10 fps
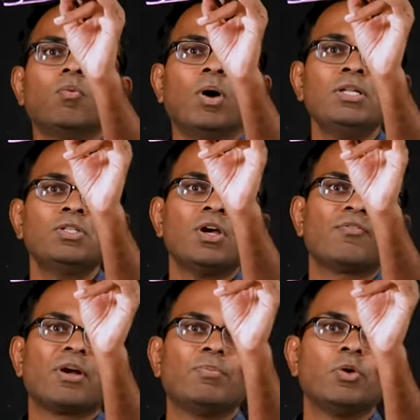Once you
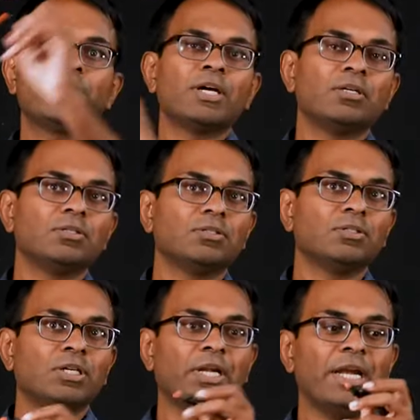have computed
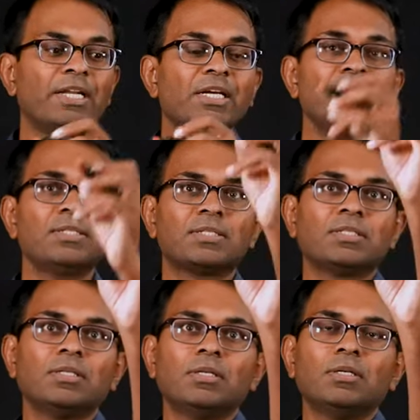the gradients,
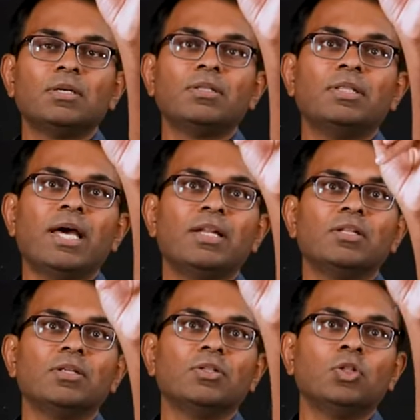then
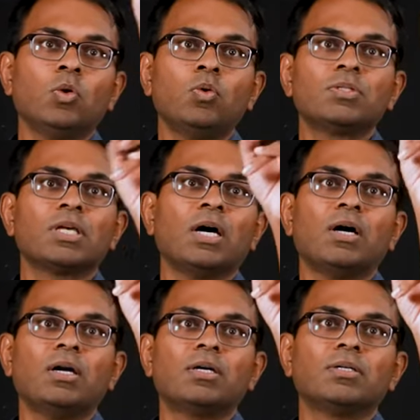those
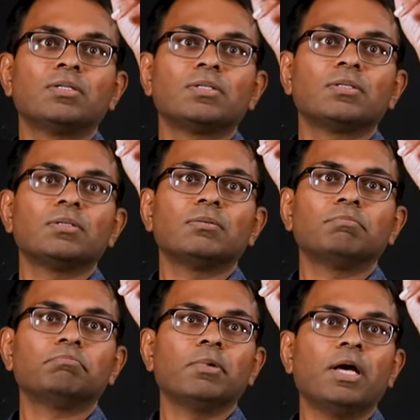are
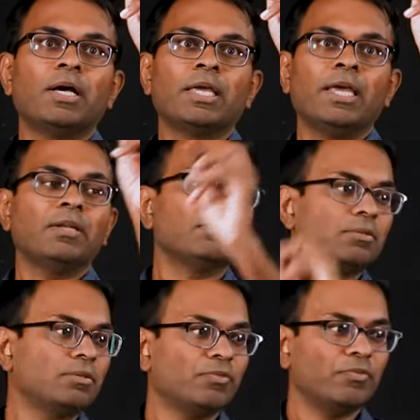again
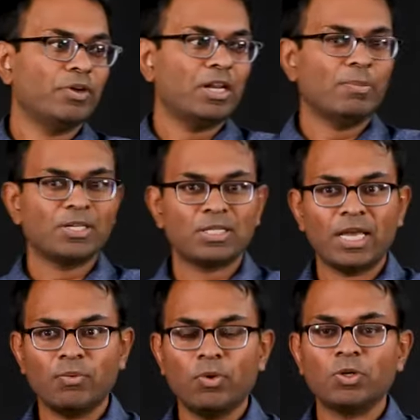very much
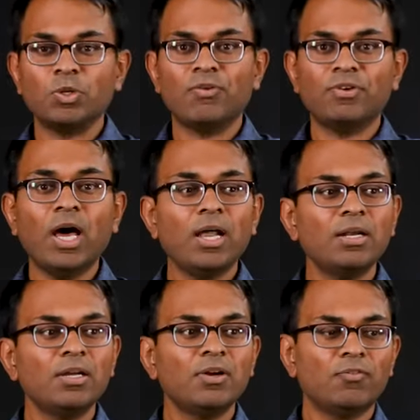like what you have
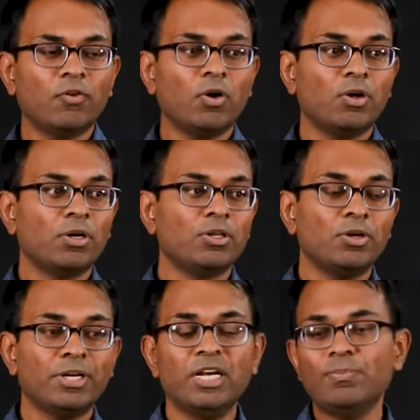done for
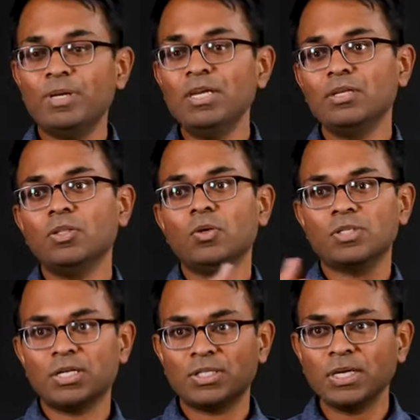your DDP. Those
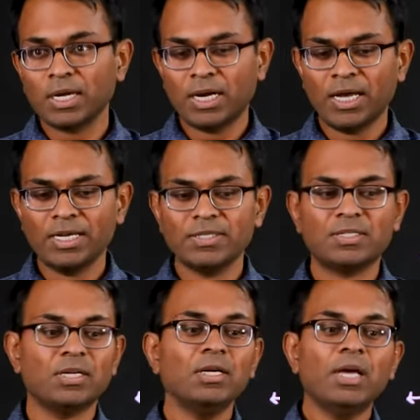are
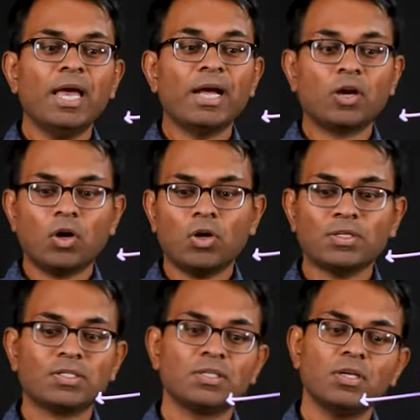synchronized
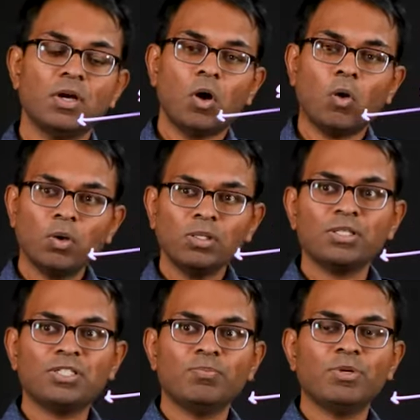across all
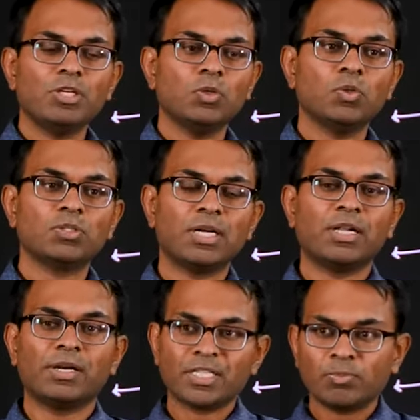the GPUs that
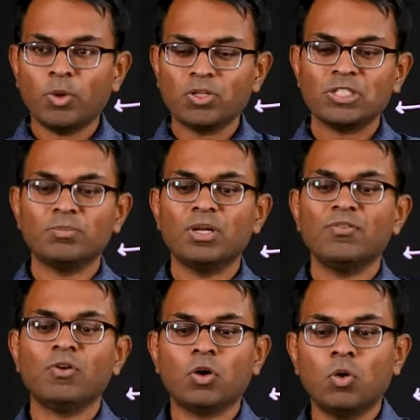are responsible
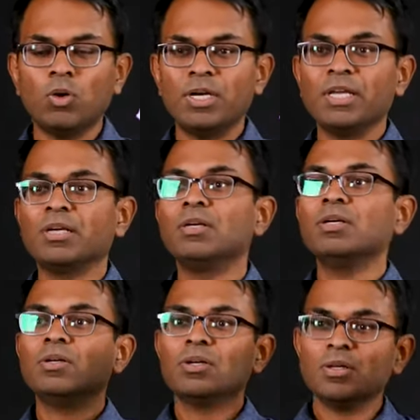for holding
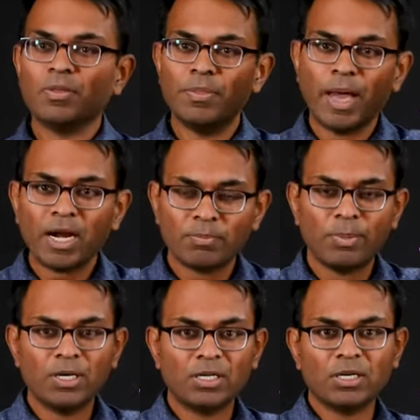that
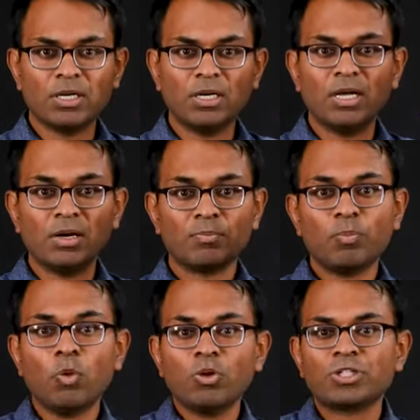particular
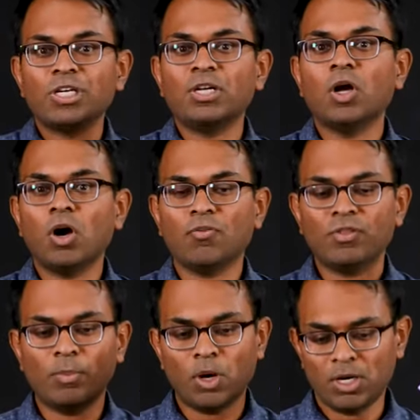portion of
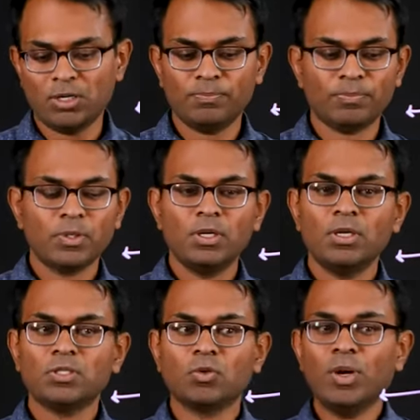the model.
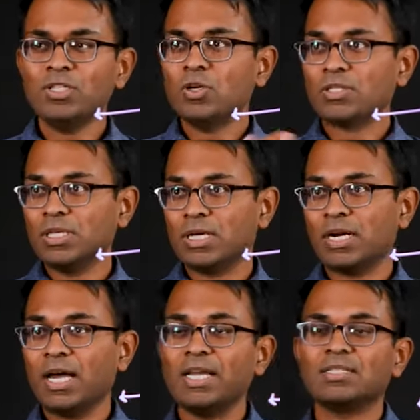So once you're
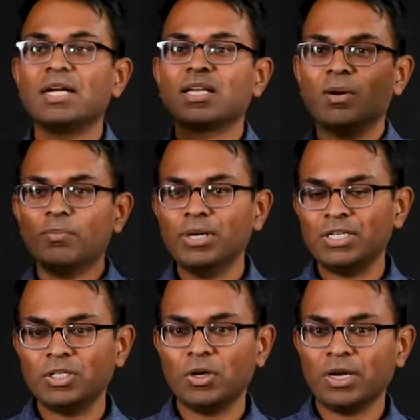synchronized, that
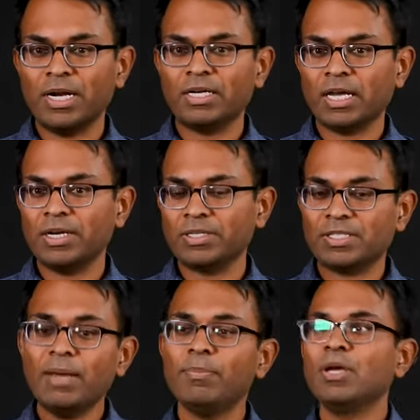completes your entire
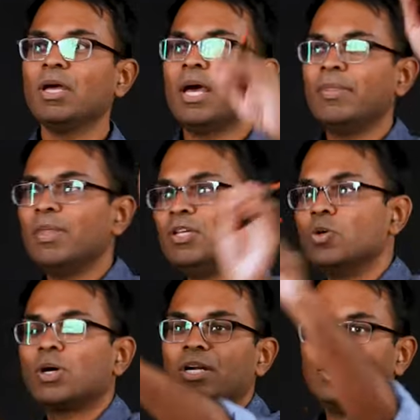step, and then
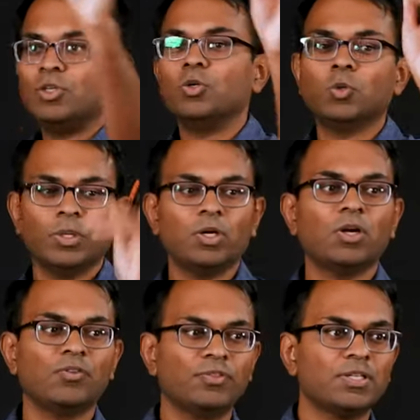you continue doing
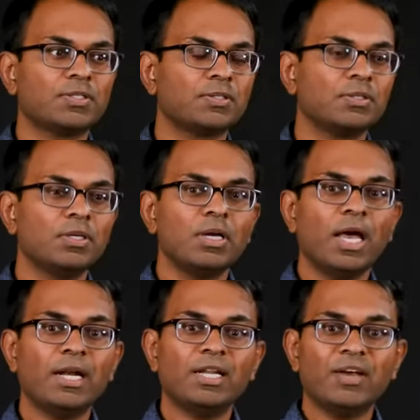all of this.
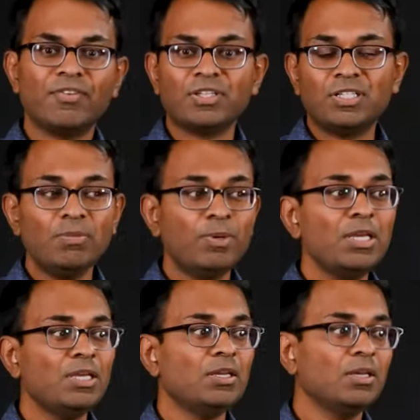And in
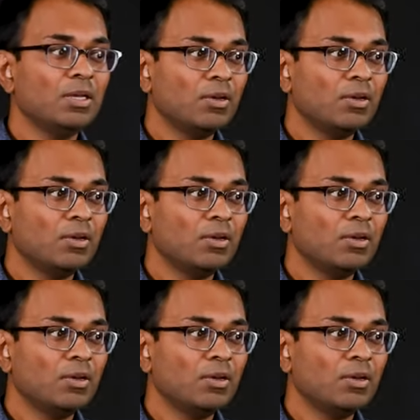FSDP,